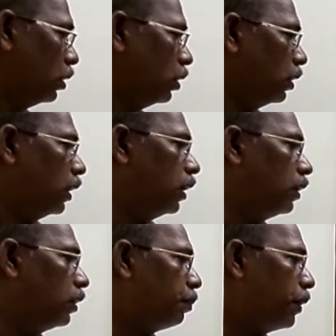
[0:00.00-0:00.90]

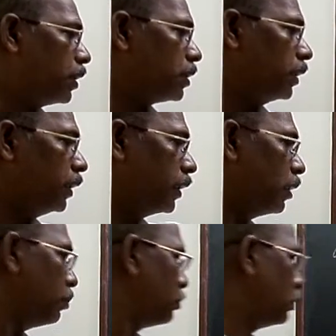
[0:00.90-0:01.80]
Then the positive
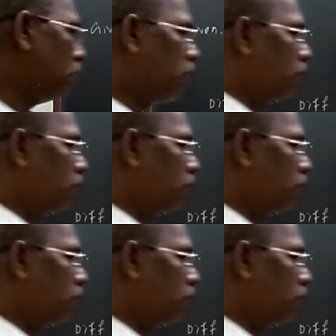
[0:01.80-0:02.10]
term, the other